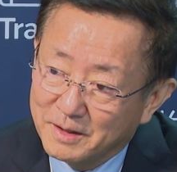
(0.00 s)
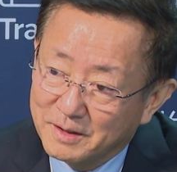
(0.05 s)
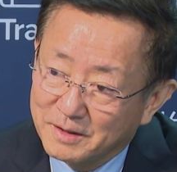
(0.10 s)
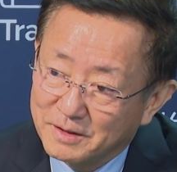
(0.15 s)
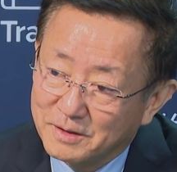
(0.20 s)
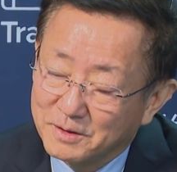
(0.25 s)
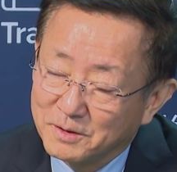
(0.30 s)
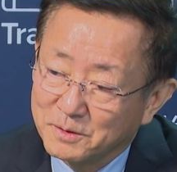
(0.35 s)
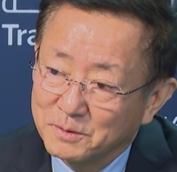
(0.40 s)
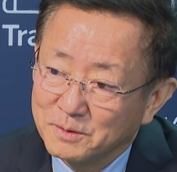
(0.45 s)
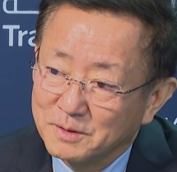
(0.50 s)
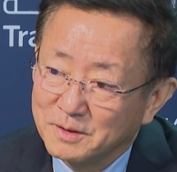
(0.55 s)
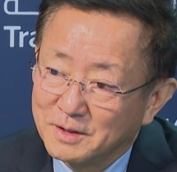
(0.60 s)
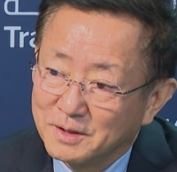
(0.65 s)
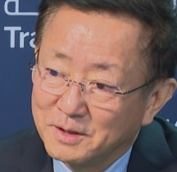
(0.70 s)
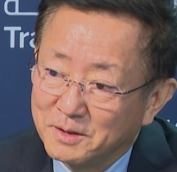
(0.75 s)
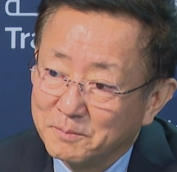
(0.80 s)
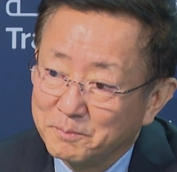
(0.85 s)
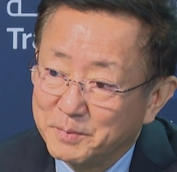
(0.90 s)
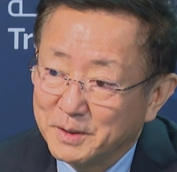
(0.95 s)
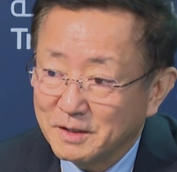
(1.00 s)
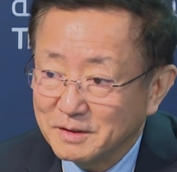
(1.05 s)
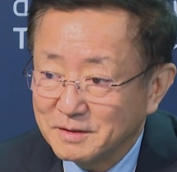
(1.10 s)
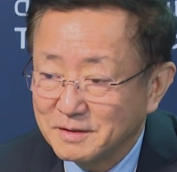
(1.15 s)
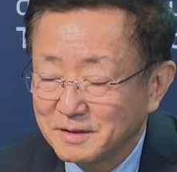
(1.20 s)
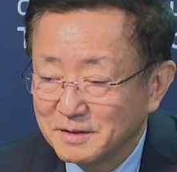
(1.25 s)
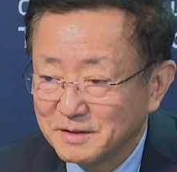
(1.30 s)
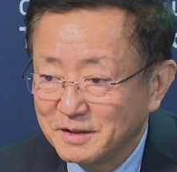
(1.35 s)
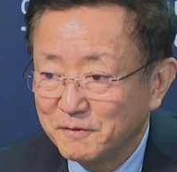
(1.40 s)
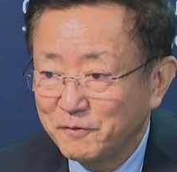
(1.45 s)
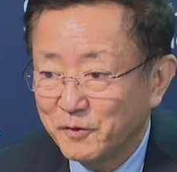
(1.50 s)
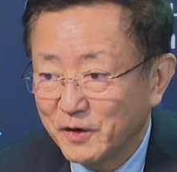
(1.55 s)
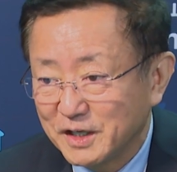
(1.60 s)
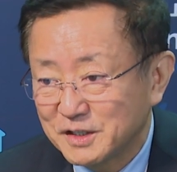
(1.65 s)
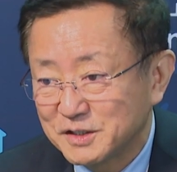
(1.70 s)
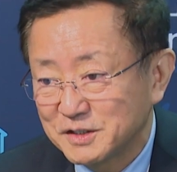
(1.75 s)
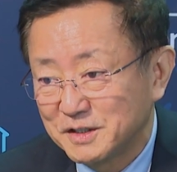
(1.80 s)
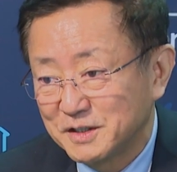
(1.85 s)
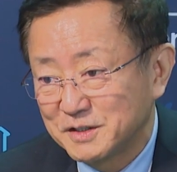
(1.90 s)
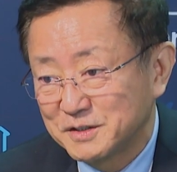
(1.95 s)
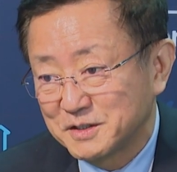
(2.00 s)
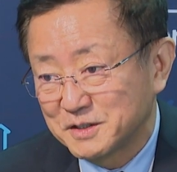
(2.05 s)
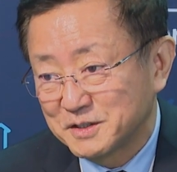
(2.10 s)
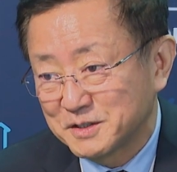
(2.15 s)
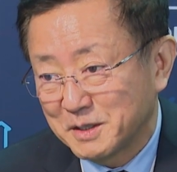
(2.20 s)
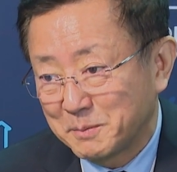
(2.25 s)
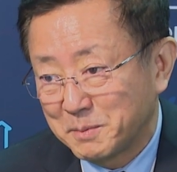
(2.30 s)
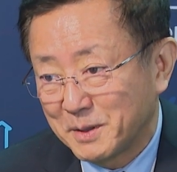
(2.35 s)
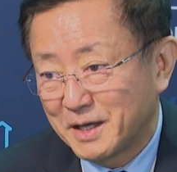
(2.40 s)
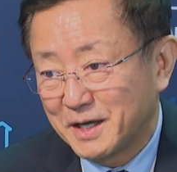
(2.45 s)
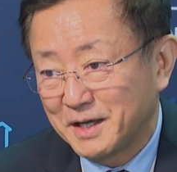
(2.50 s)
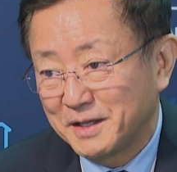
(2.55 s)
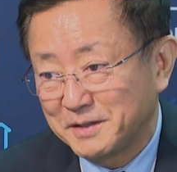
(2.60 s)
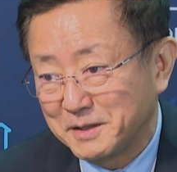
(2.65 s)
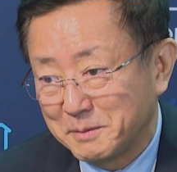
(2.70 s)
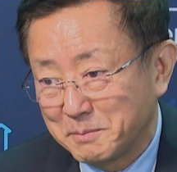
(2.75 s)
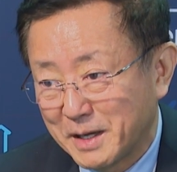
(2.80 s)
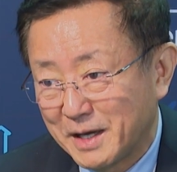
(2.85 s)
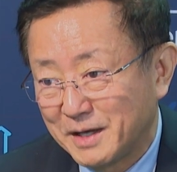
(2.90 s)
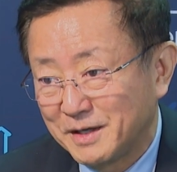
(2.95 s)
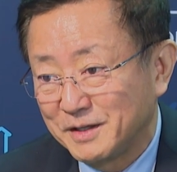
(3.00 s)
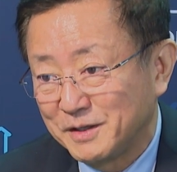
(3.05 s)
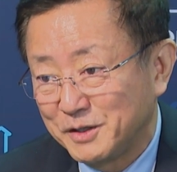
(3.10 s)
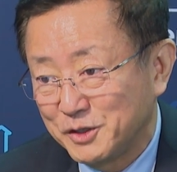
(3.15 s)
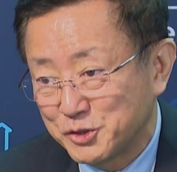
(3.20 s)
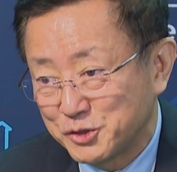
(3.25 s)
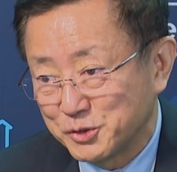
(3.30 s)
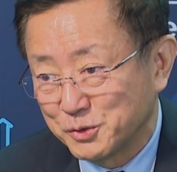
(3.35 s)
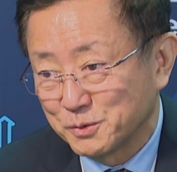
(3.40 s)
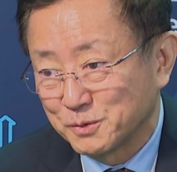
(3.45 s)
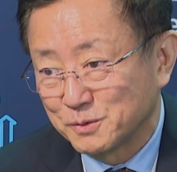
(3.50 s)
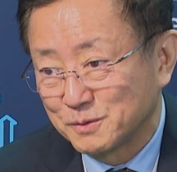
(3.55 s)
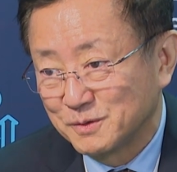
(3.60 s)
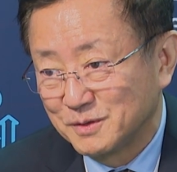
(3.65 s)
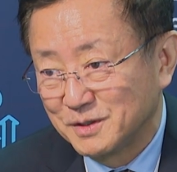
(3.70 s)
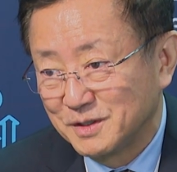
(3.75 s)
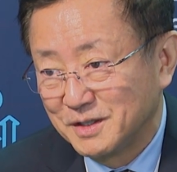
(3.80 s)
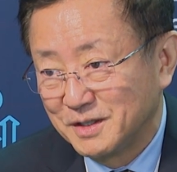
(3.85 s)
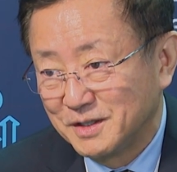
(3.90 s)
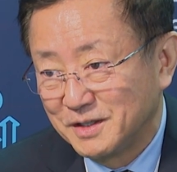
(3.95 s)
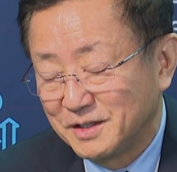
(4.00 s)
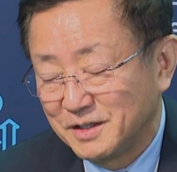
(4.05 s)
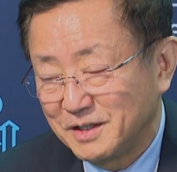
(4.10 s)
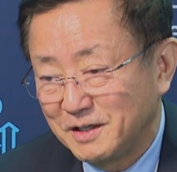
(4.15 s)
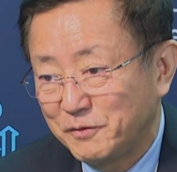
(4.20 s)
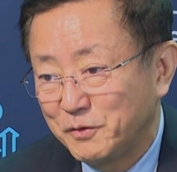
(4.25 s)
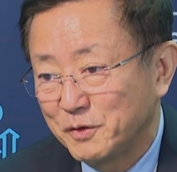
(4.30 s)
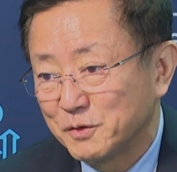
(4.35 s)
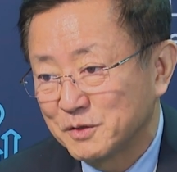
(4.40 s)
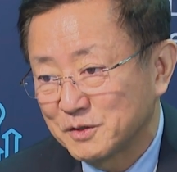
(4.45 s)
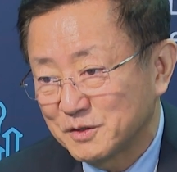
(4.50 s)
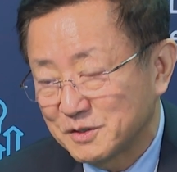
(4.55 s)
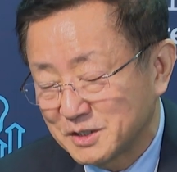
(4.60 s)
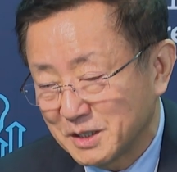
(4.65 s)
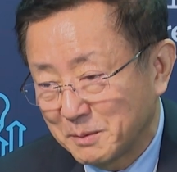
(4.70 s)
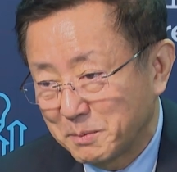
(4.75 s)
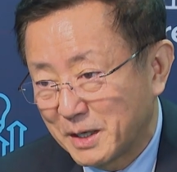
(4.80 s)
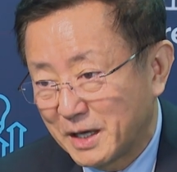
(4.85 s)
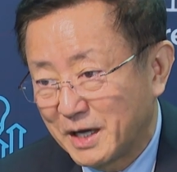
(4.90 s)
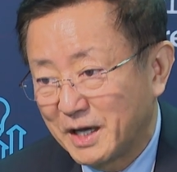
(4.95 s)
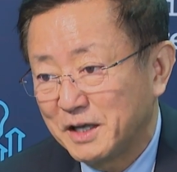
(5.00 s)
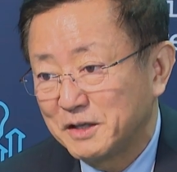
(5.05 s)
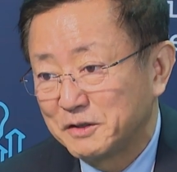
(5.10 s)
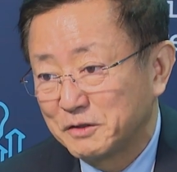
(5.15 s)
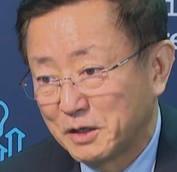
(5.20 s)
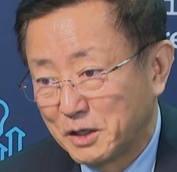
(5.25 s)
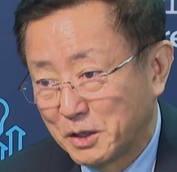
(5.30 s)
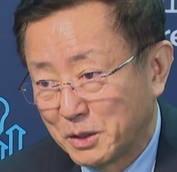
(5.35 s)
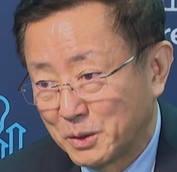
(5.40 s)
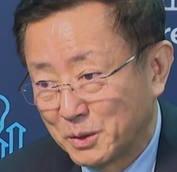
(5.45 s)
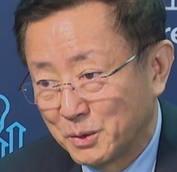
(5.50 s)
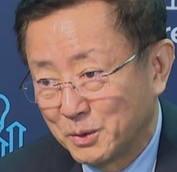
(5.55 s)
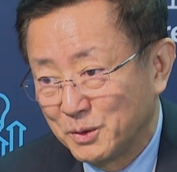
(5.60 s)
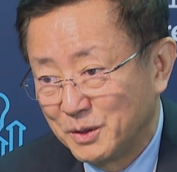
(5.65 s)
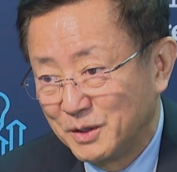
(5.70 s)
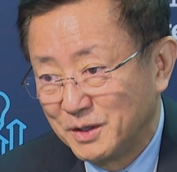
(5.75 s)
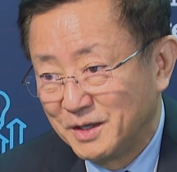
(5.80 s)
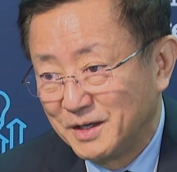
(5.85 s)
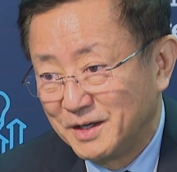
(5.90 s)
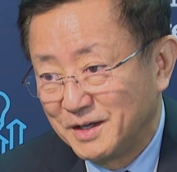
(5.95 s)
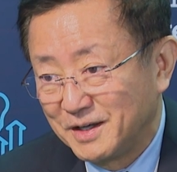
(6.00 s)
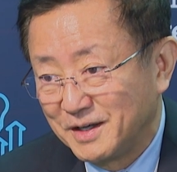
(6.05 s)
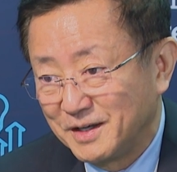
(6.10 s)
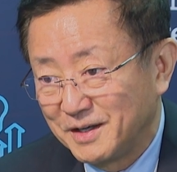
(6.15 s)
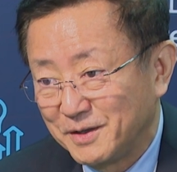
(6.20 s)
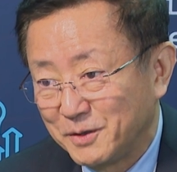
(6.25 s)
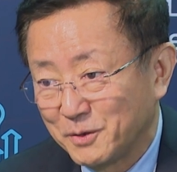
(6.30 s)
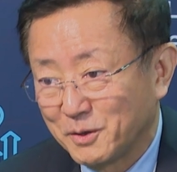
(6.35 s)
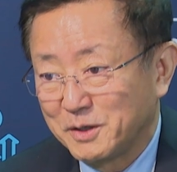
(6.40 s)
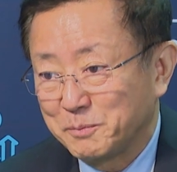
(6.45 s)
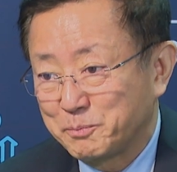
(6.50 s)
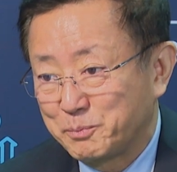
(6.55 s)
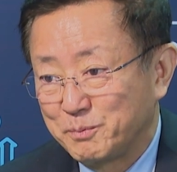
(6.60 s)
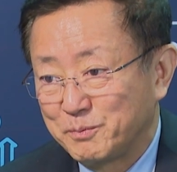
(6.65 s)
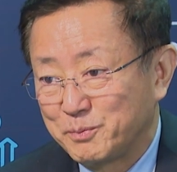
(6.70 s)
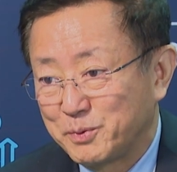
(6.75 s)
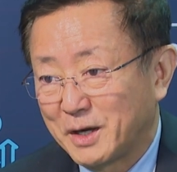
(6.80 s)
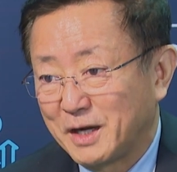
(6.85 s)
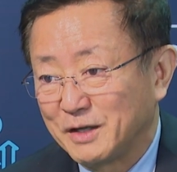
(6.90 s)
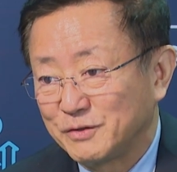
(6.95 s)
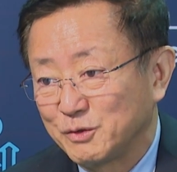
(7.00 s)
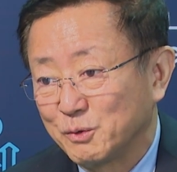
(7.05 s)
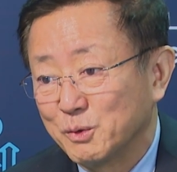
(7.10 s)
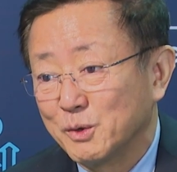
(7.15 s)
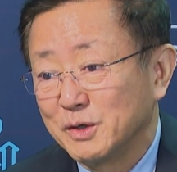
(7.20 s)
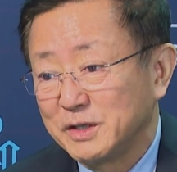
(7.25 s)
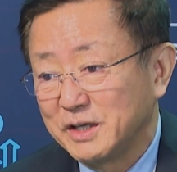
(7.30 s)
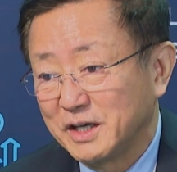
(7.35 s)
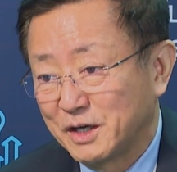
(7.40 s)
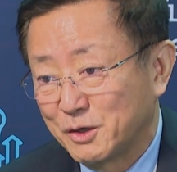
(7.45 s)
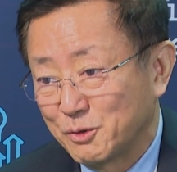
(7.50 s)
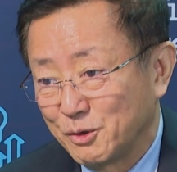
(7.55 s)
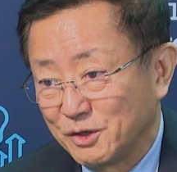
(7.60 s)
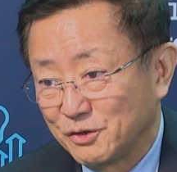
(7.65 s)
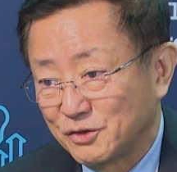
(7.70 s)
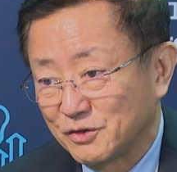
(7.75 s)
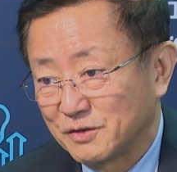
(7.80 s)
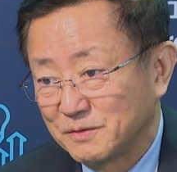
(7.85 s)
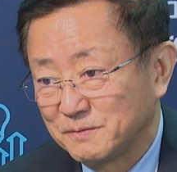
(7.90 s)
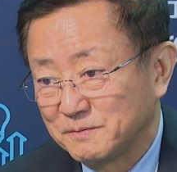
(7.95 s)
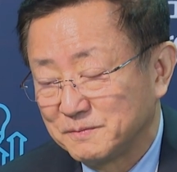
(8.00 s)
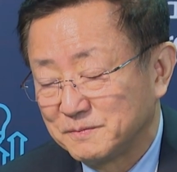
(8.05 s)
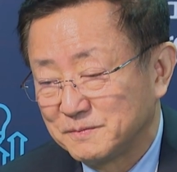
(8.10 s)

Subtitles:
because the inflation is a supply-demand issue. If your supply is low, your price will increase.